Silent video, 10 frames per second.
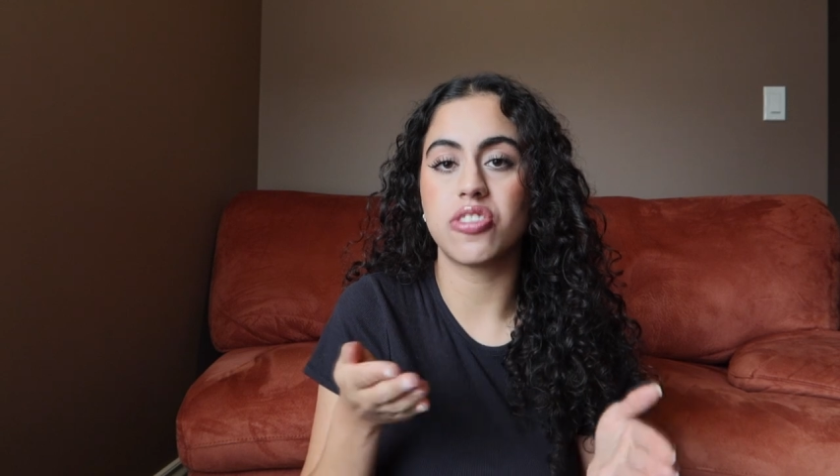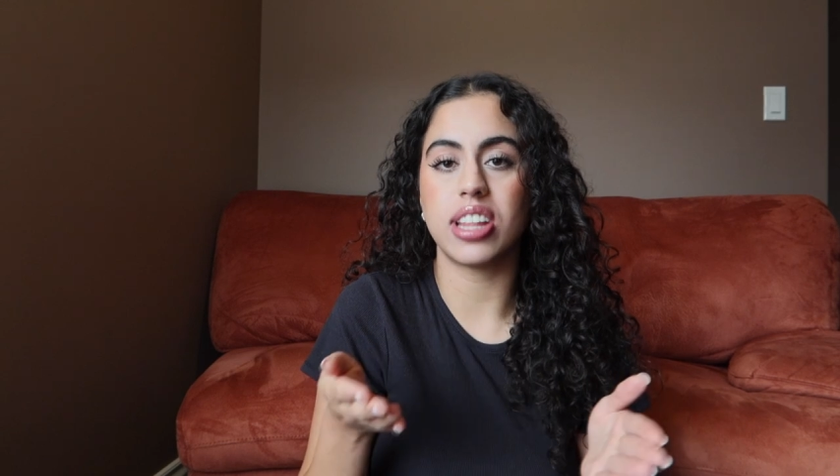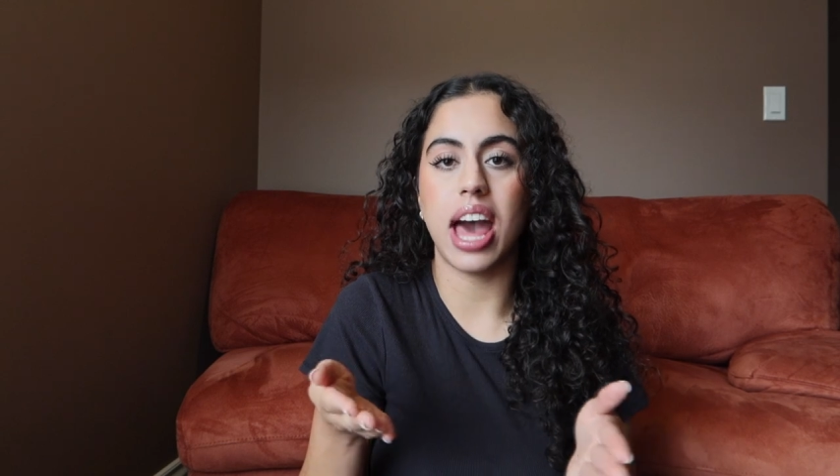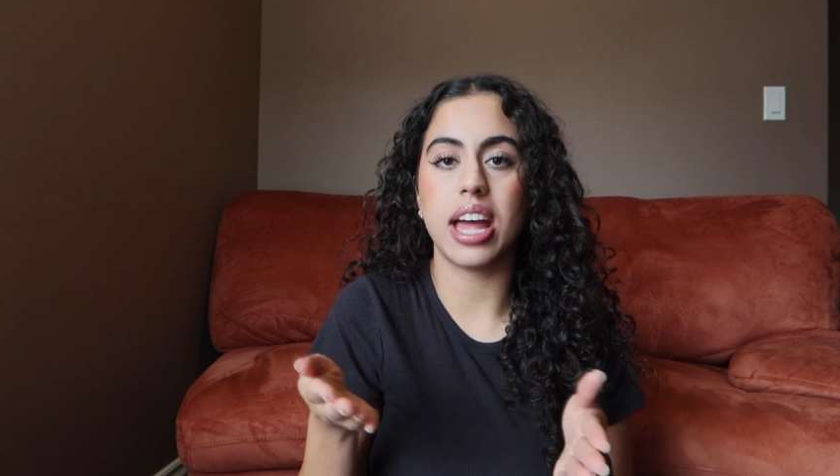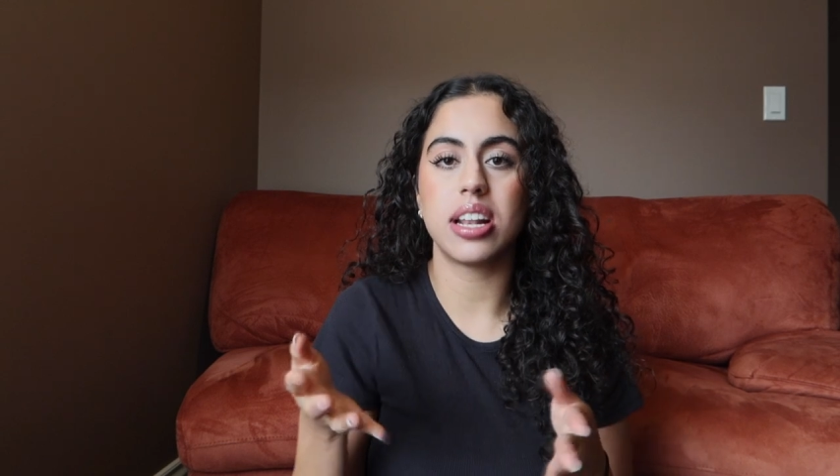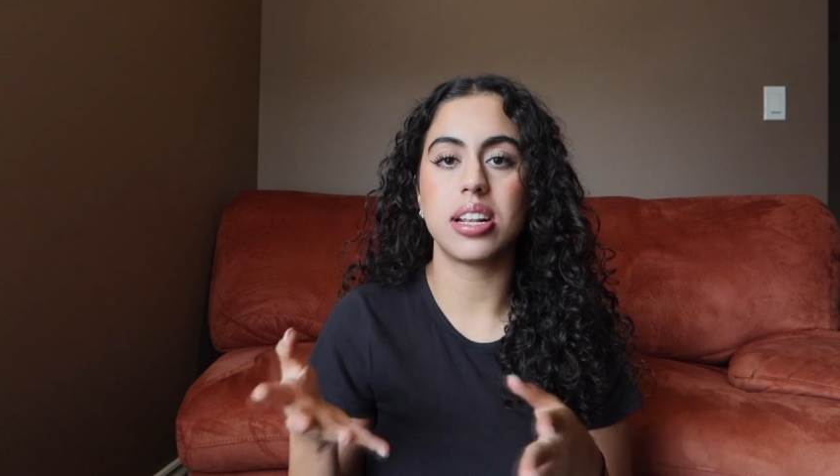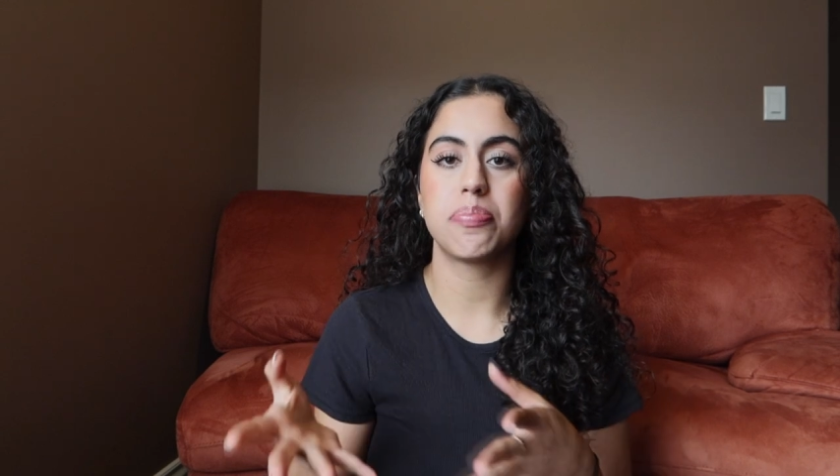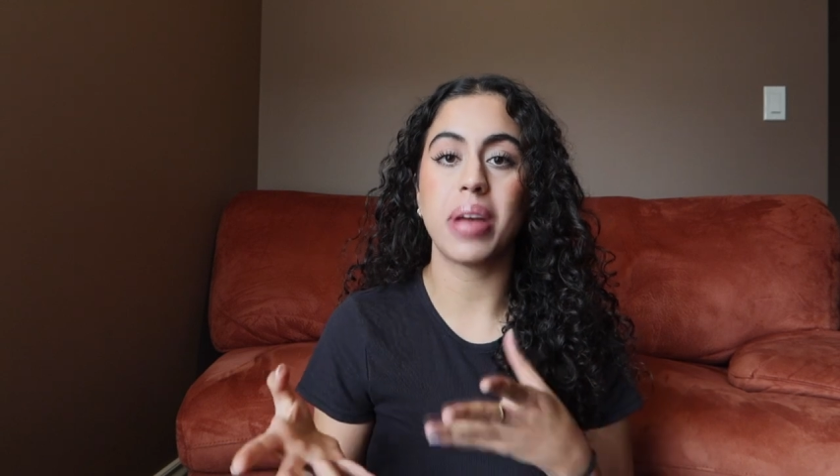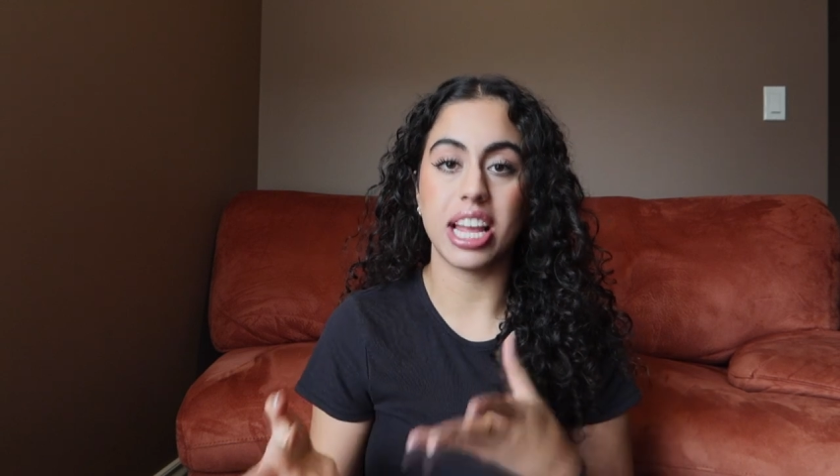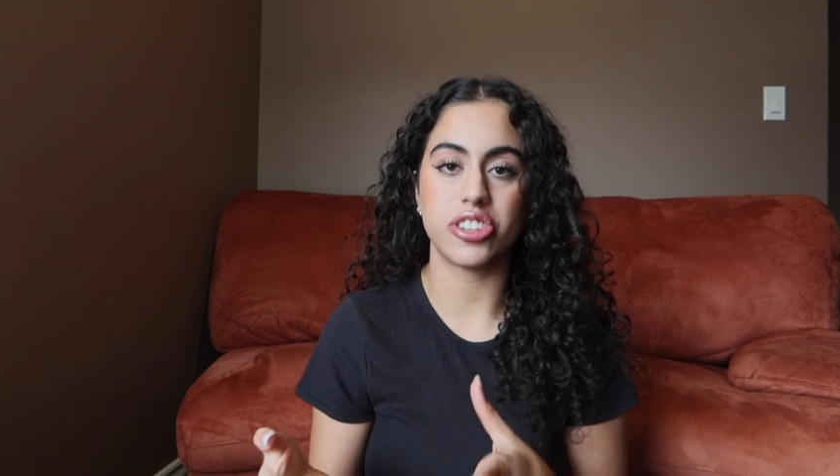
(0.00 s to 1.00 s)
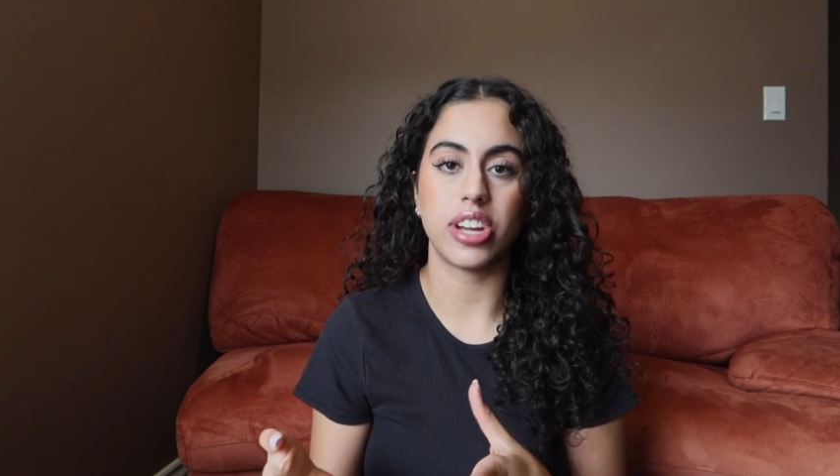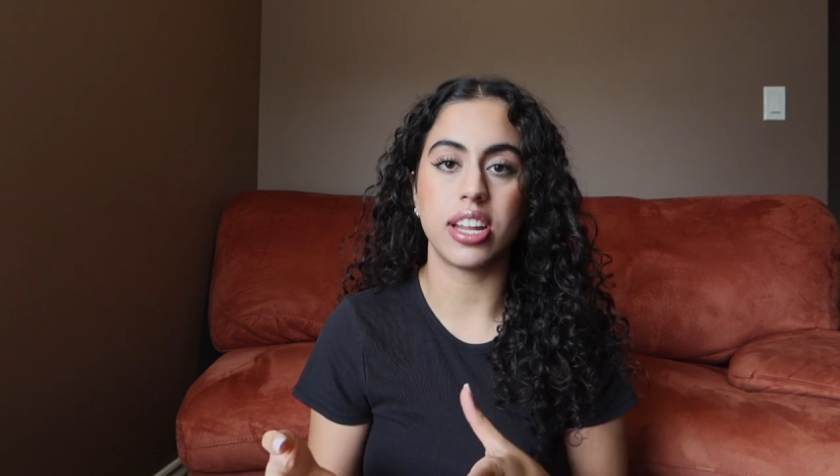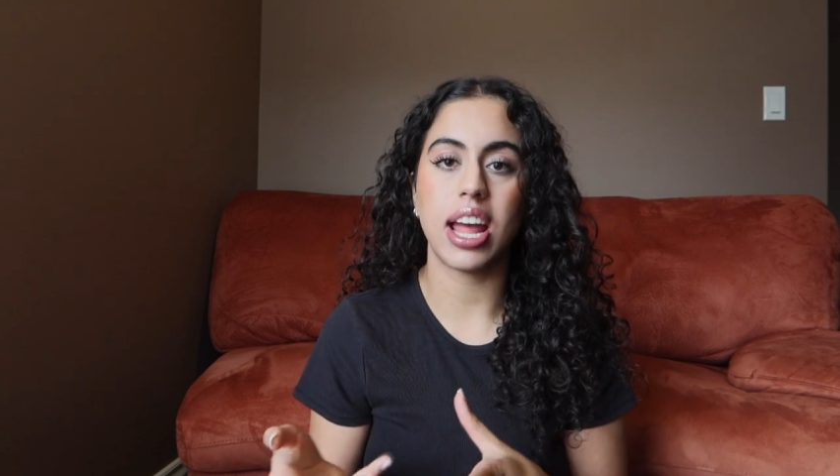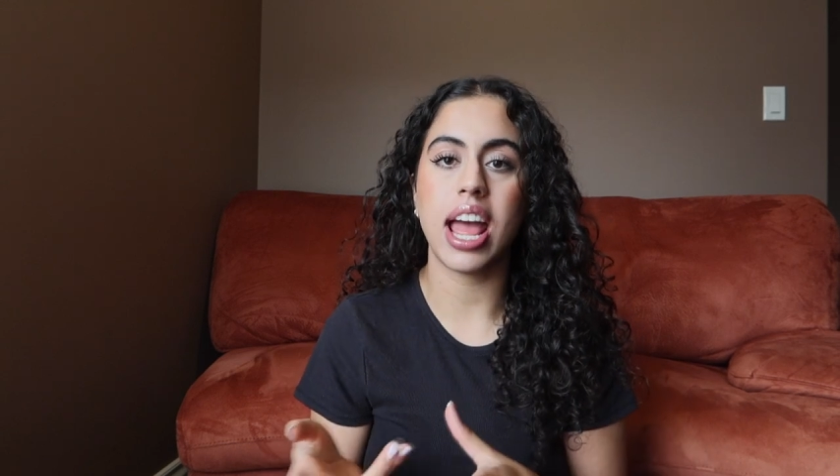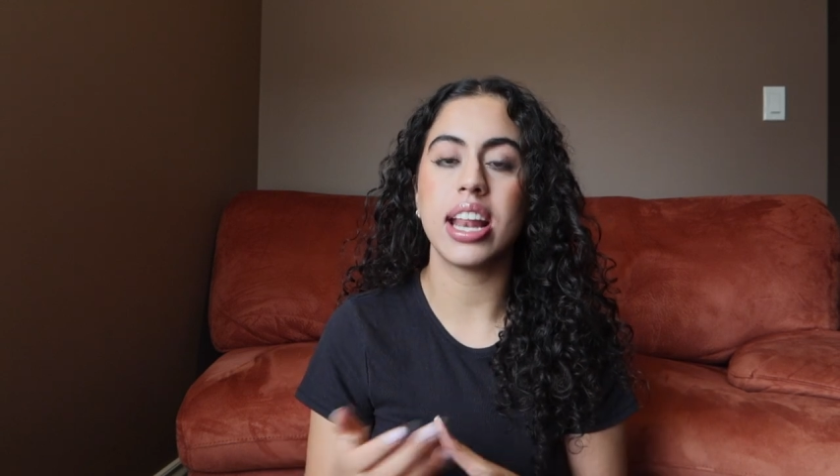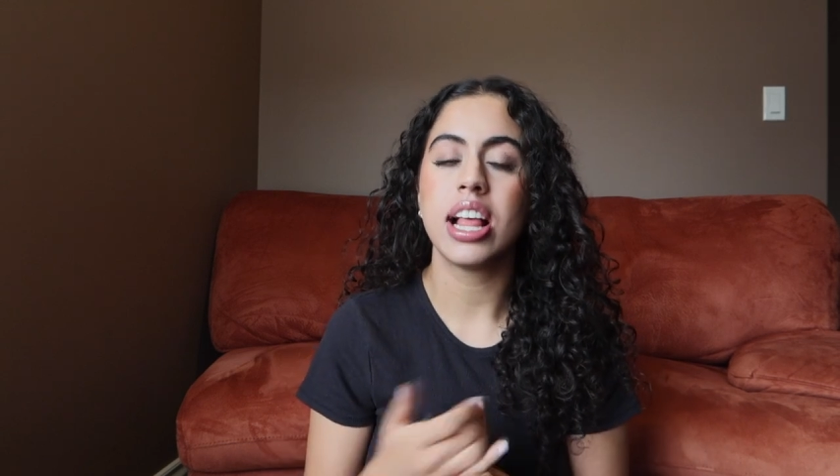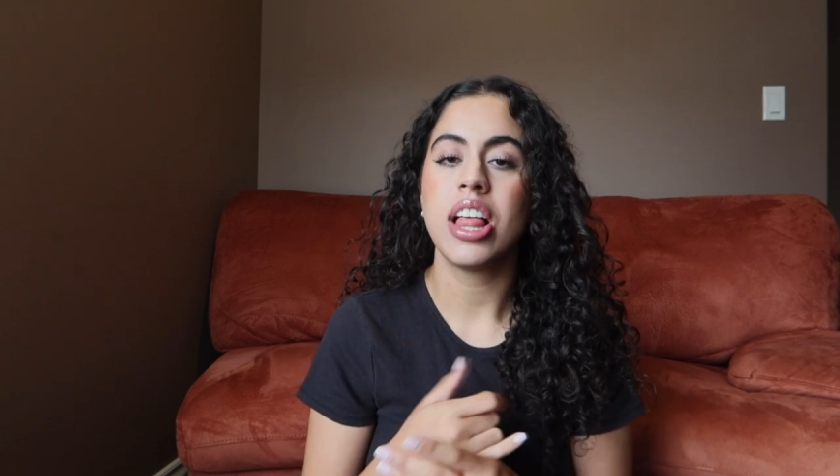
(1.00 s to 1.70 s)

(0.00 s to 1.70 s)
for that patient. And